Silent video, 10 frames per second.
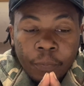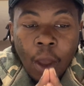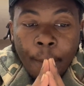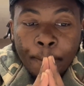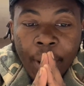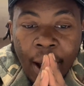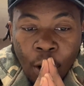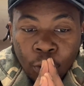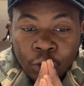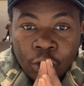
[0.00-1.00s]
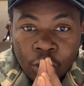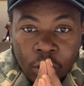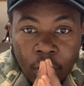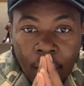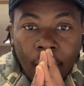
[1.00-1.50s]
about
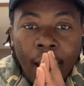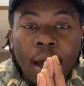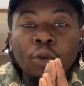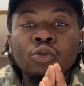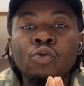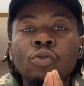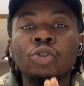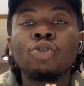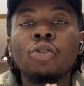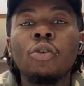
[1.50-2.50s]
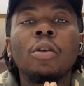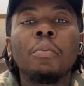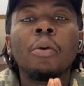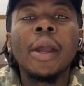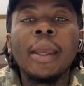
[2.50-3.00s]
how to control your
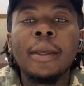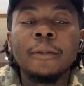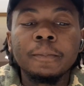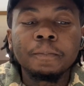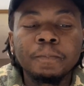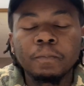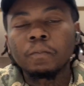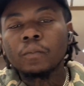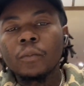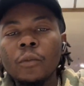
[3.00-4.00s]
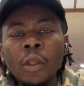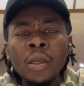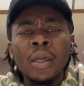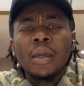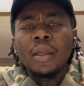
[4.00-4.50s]
brain,
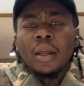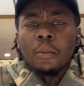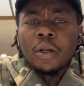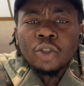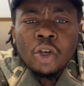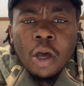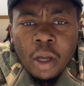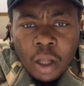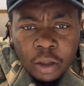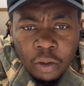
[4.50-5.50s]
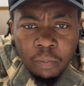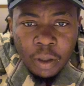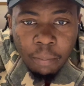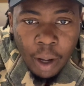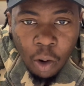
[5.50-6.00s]
and I'm going to talk a little bit
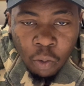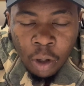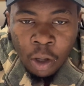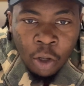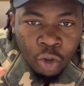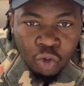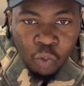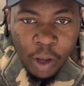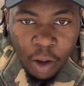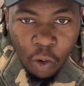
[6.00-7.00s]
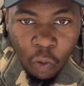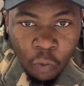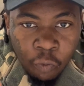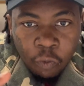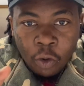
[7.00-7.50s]
about
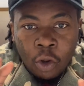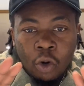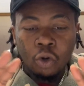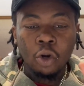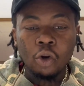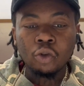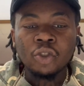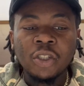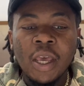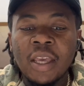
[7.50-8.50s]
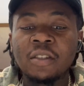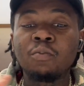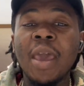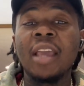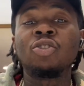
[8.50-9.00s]
12 neuroscience-backed